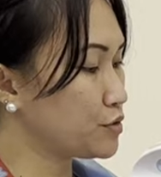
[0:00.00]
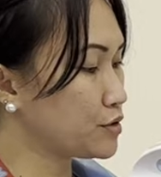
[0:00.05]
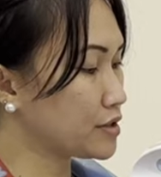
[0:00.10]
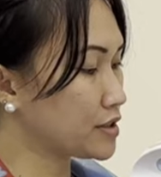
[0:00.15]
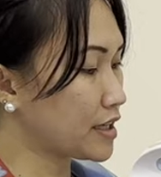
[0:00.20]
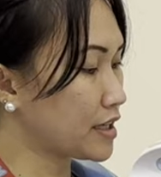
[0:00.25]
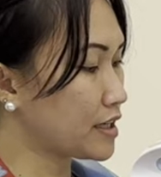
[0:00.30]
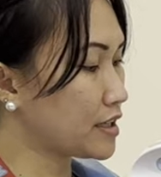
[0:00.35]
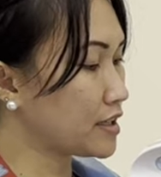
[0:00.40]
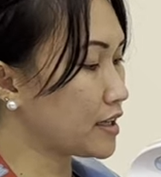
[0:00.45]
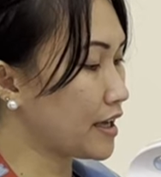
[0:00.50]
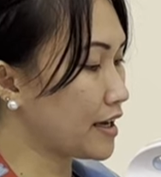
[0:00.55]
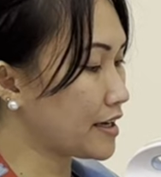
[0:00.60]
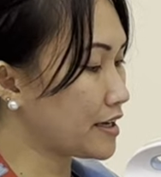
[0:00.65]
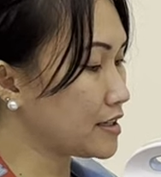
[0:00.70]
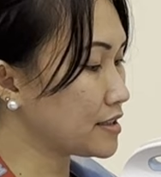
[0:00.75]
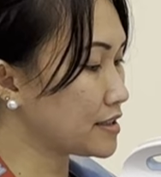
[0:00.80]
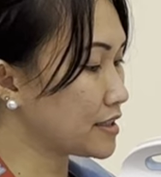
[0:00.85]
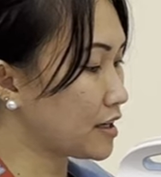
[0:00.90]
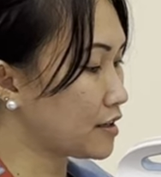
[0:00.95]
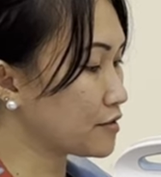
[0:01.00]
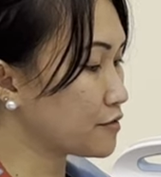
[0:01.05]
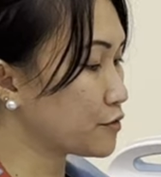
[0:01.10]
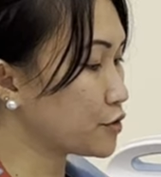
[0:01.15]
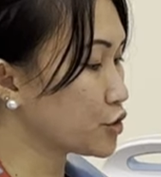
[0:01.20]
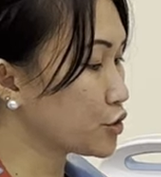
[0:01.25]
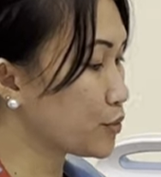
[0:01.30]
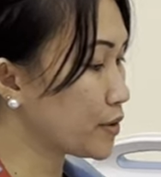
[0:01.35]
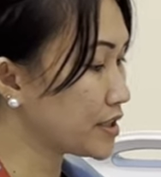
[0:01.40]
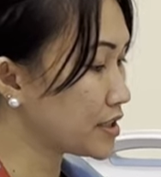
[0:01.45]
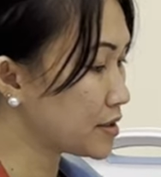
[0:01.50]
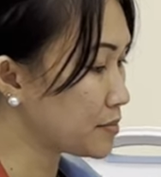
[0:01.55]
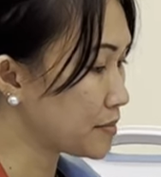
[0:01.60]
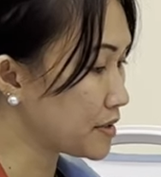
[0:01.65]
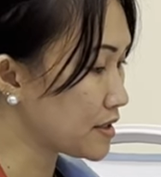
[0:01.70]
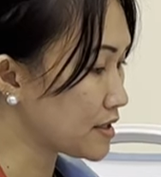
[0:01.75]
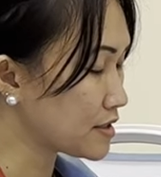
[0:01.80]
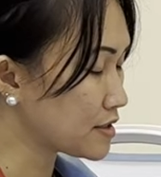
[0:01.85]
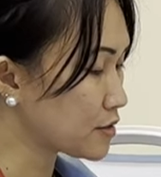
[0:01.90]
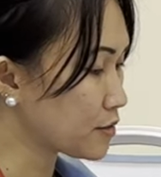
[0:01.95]
stay lying down for 20
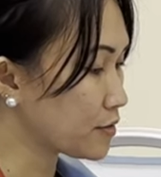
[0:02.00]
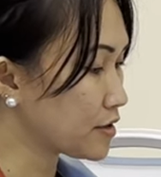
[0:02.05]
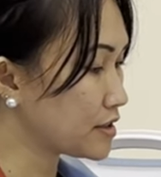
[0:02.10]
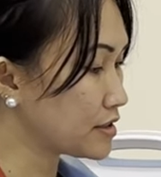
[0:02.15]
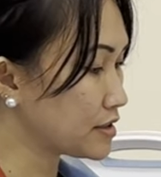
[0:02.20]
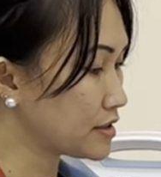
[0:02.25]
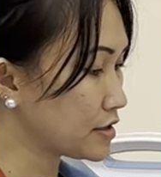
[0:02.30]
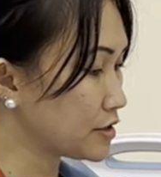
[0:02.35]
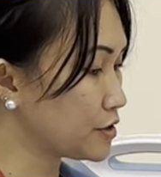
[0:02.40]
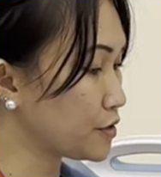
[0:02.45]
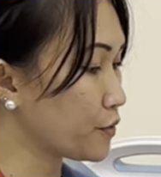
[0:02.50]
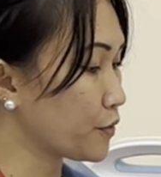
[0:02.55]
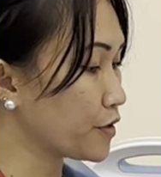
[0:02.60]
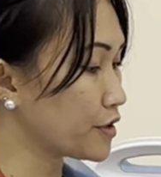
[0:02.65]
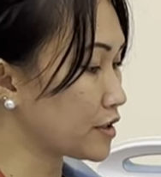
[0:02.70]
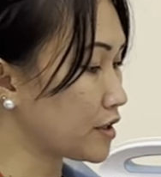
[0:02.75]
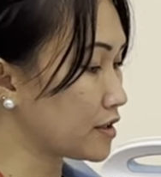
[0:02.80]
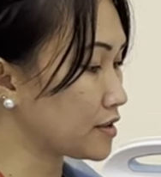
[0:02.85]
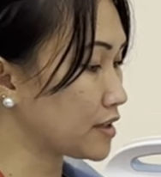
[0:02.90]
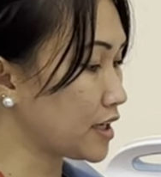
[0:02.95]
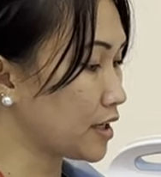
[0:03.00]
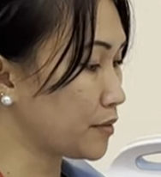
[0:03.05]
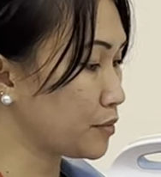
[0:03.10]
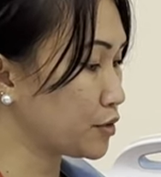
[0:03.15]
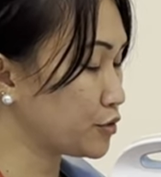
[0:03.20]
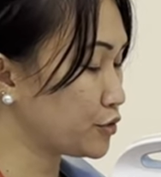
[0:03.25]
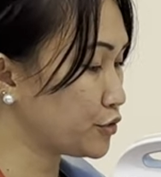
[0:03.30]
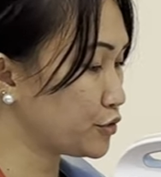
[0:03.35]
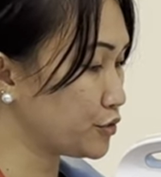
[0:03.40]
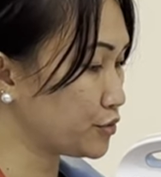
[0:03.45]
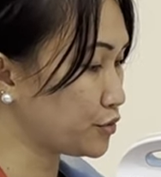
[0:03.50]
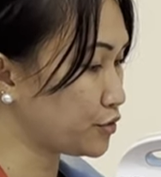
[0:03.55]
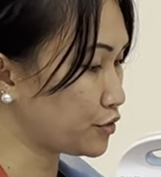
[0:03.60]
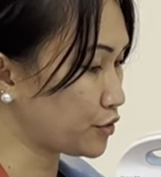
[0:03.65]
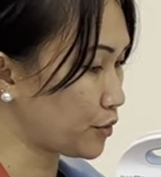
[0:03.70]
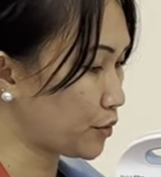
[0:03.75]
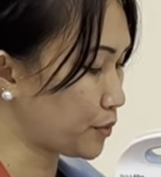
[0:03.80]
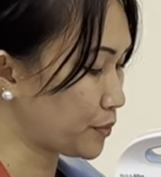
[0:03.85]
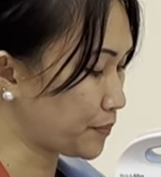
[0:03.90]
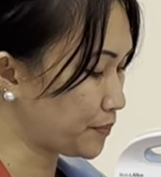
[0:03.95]
minutes or until you are not able to do
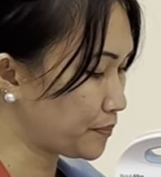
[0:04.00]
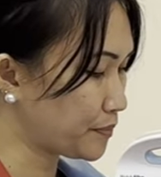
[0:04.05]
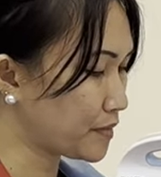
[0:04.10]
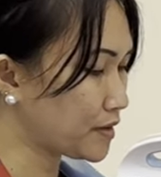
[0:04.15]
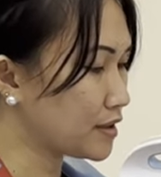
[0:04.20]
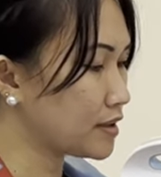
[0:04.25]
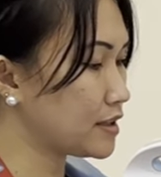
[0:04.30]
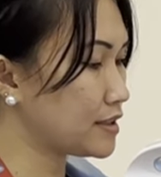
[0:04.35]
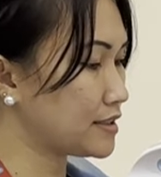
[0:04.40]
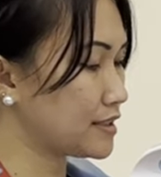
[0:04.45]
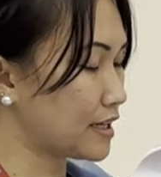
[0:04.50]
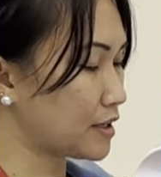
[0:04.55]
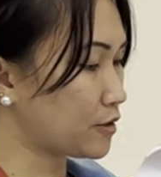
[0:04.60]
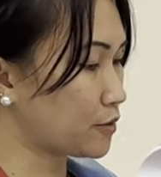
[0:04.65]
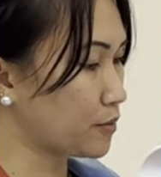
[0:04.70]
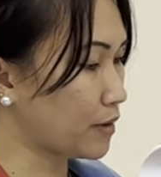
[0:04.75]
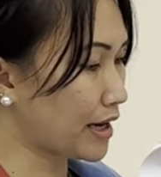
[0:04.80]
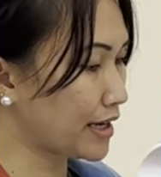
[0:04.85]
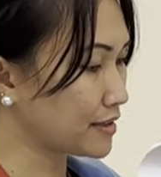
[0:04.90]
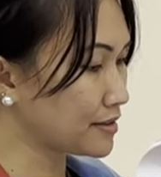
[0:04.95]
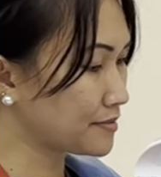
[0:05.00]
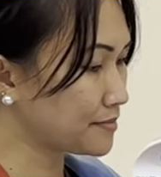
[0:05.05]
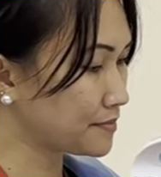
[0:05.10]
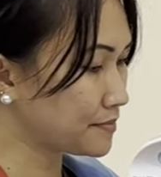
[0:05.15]
so. Is that all right?